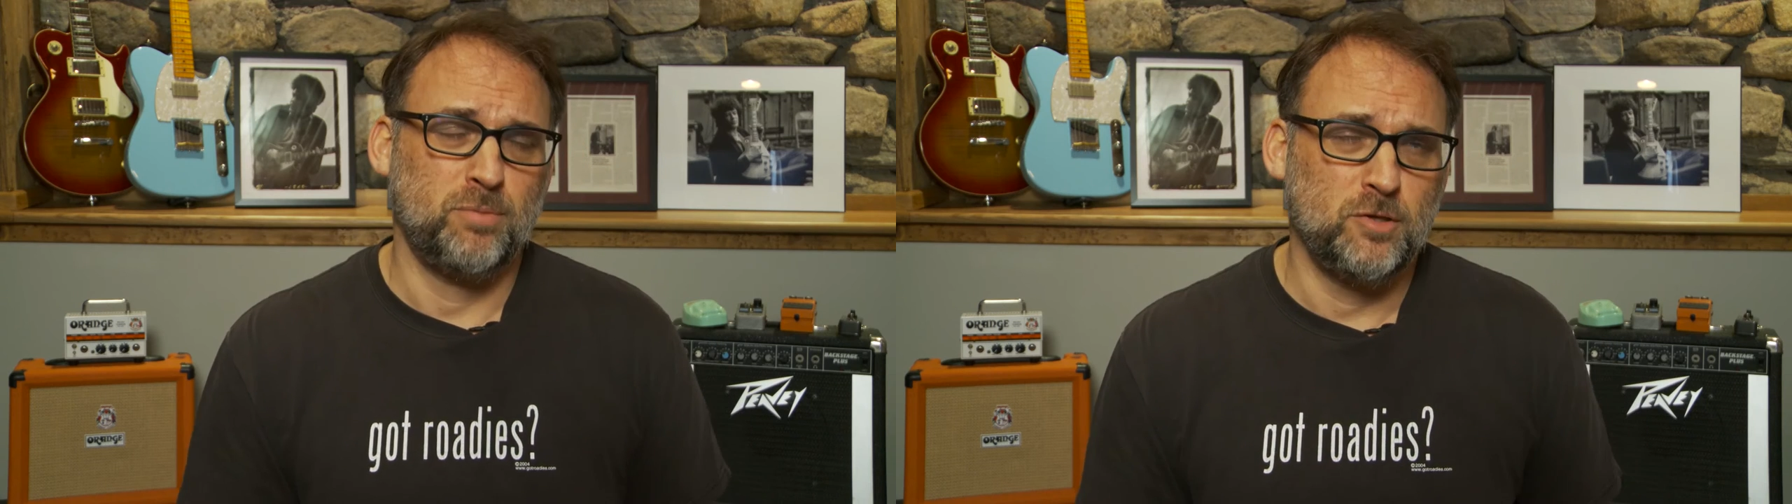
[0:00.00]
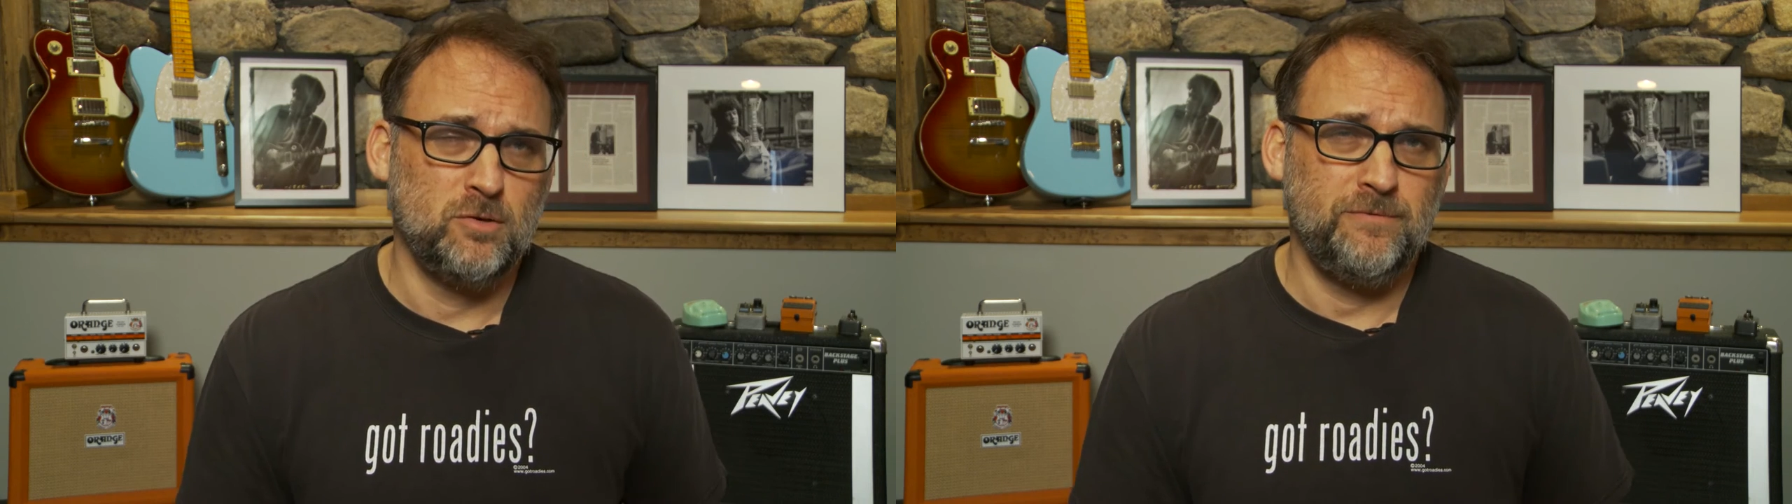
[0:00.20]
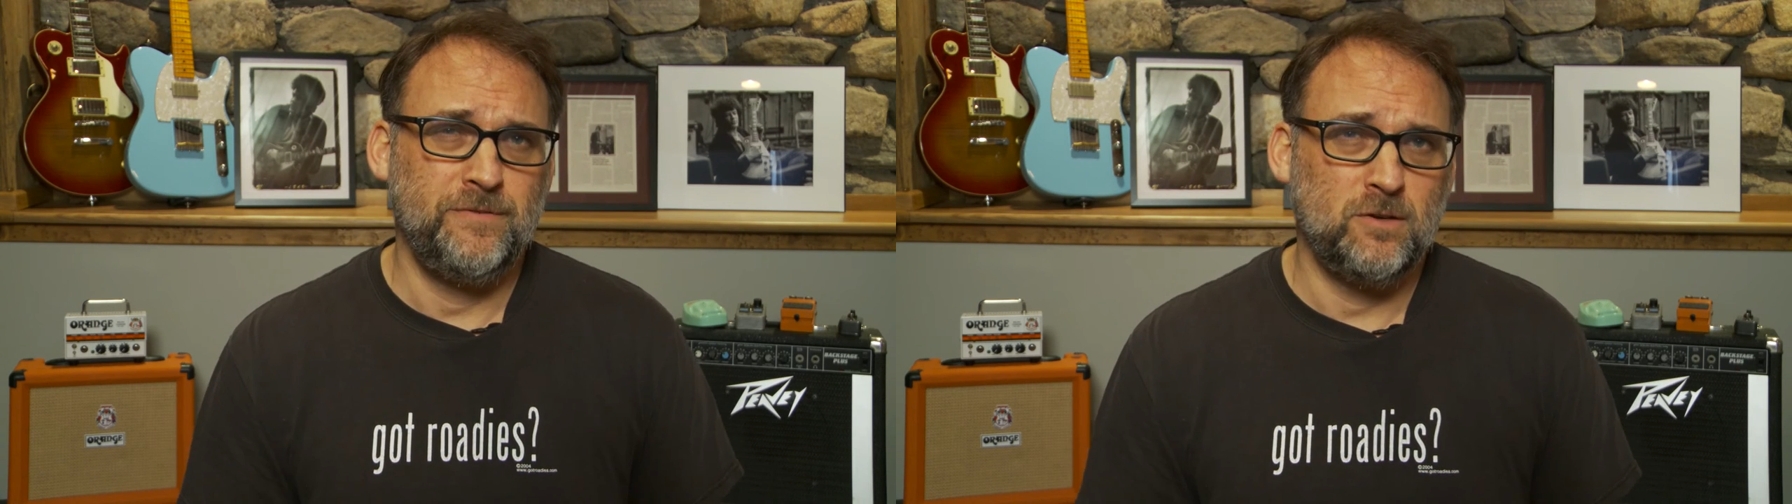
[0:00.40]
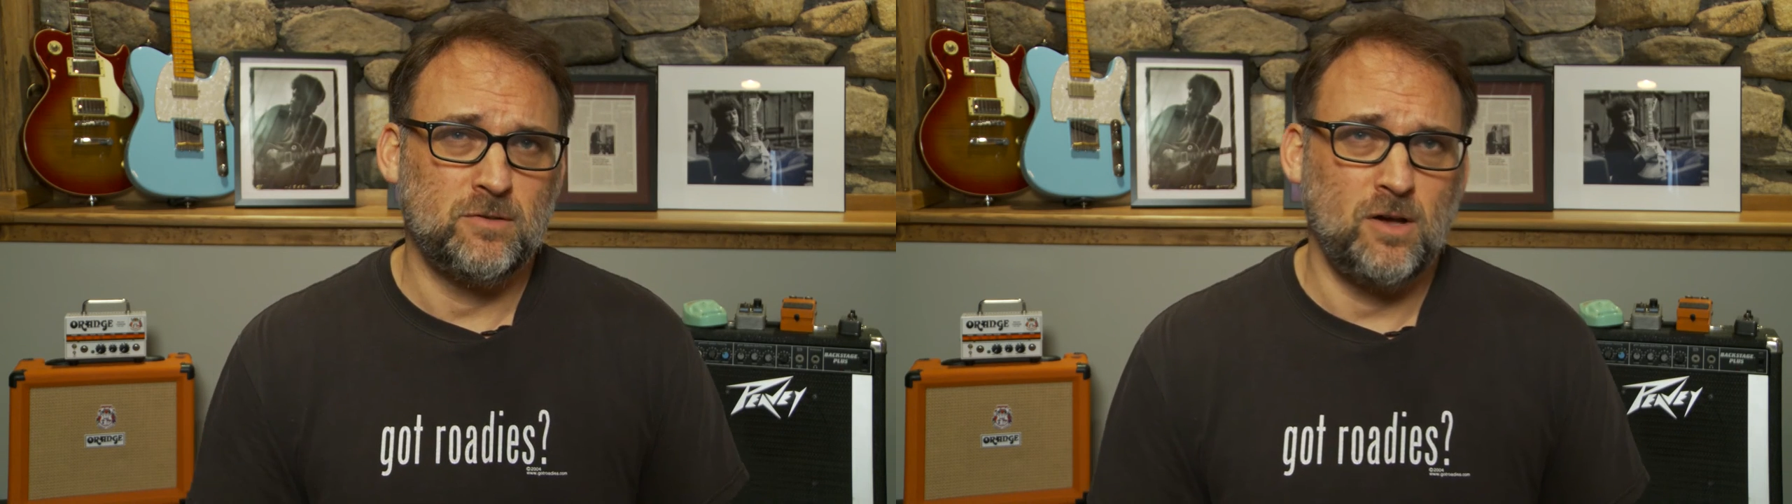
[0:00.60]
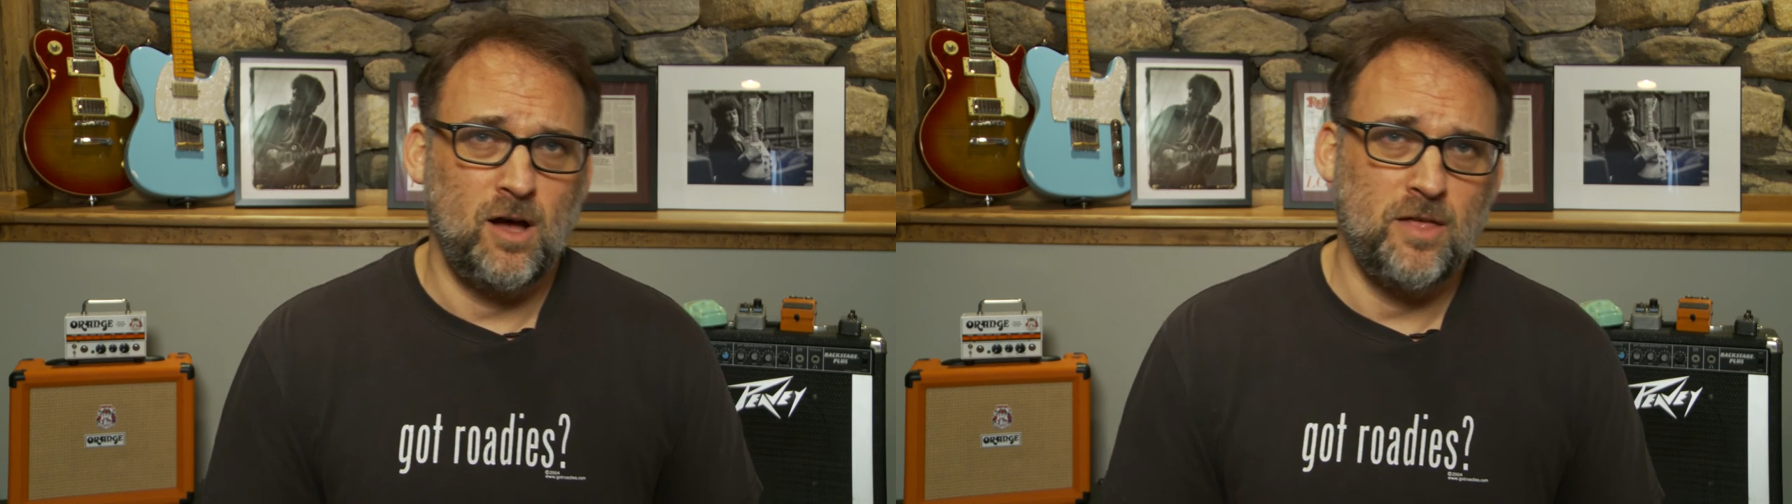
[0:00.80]

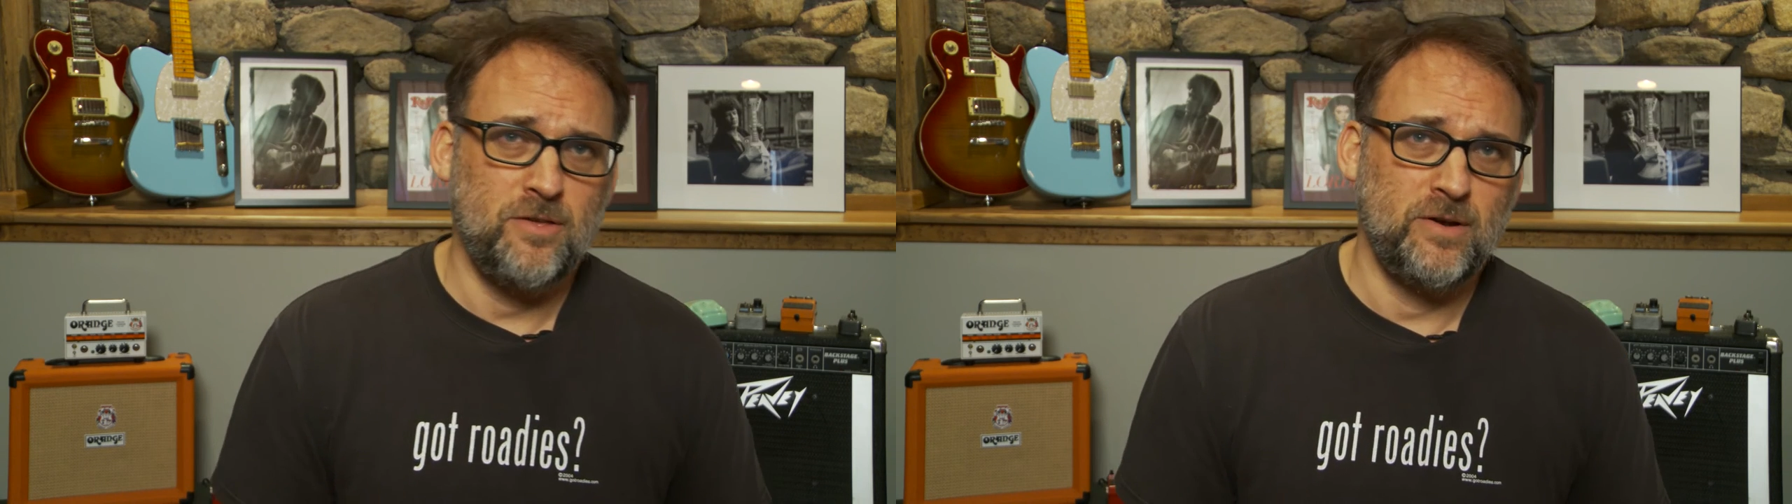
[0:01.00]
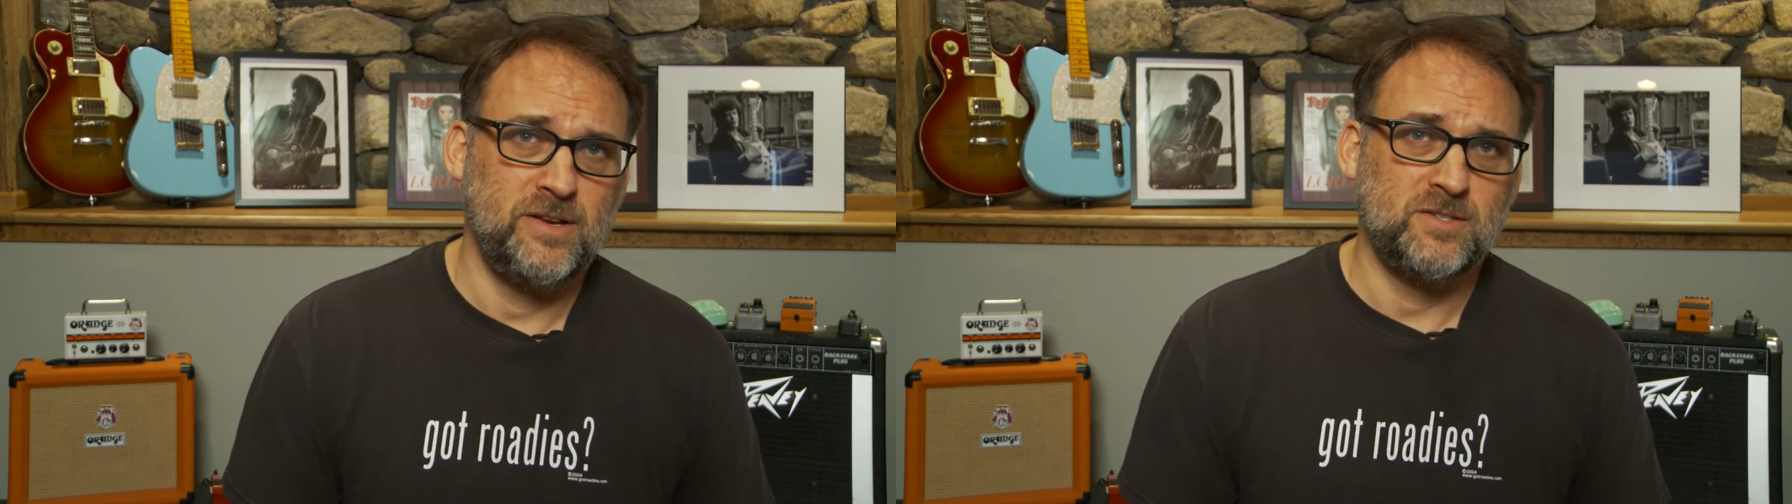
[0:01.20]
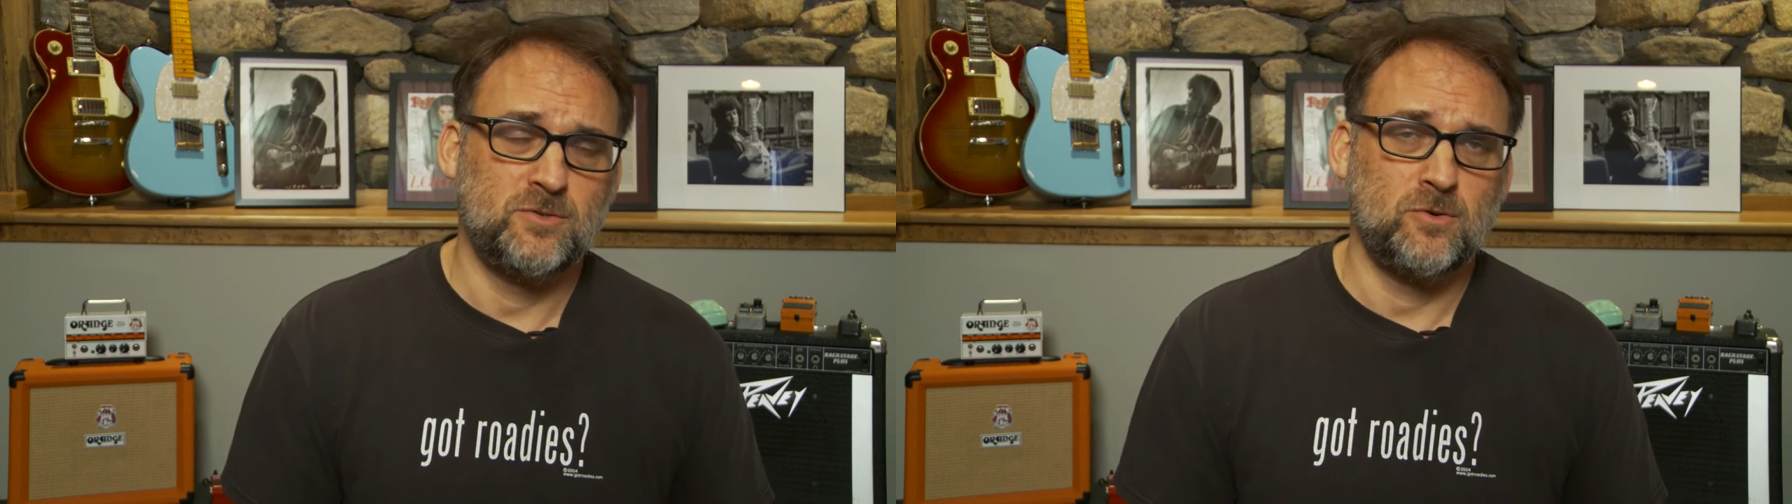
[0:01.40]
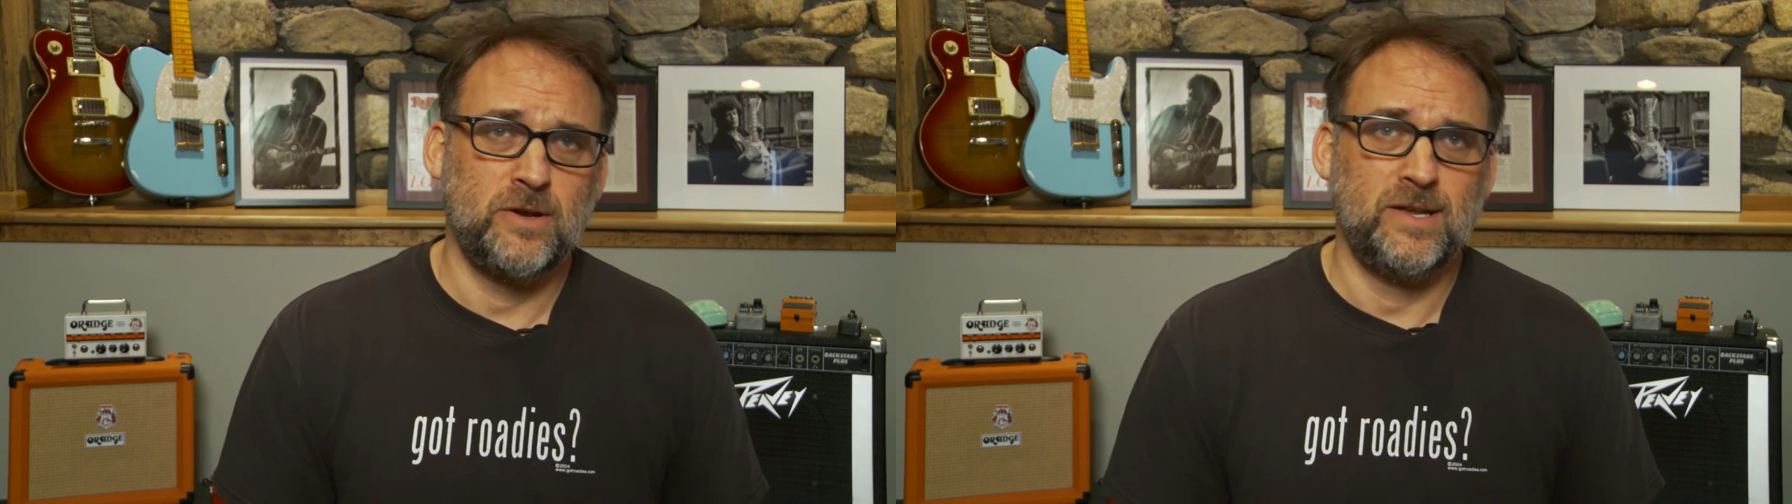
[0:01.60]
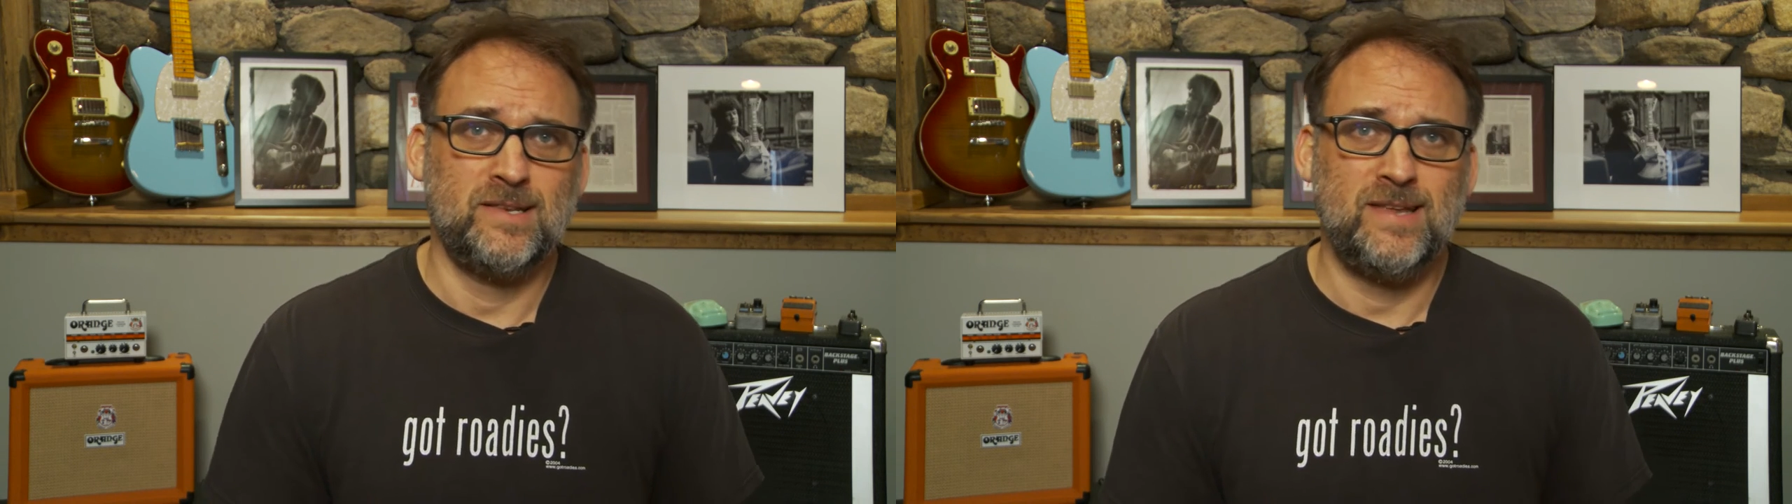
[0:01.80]
Bloomfield author and historian